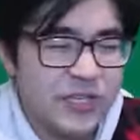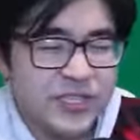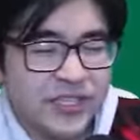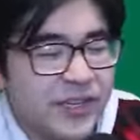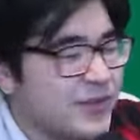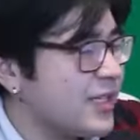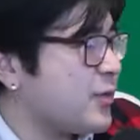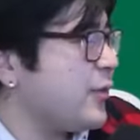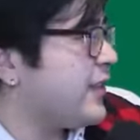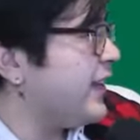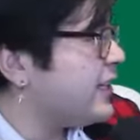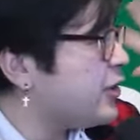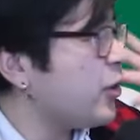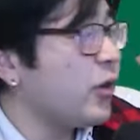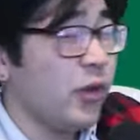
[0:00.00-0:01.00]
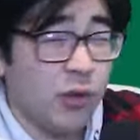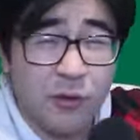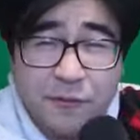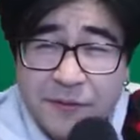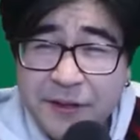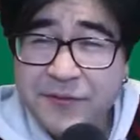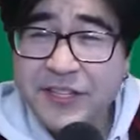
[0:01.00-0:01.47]
which leaves us with a total
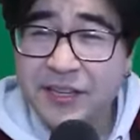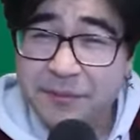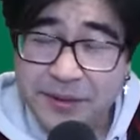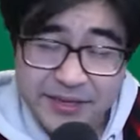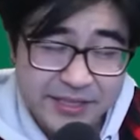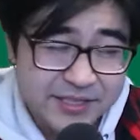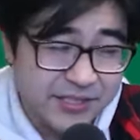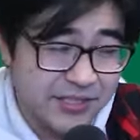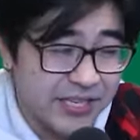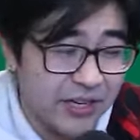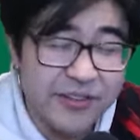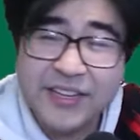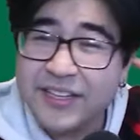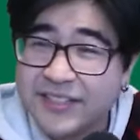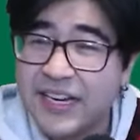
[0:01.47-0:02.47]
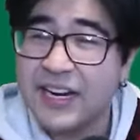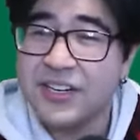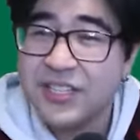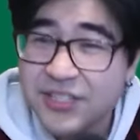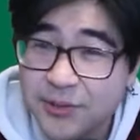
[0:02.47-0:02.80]
of 50 minutes to tell the entire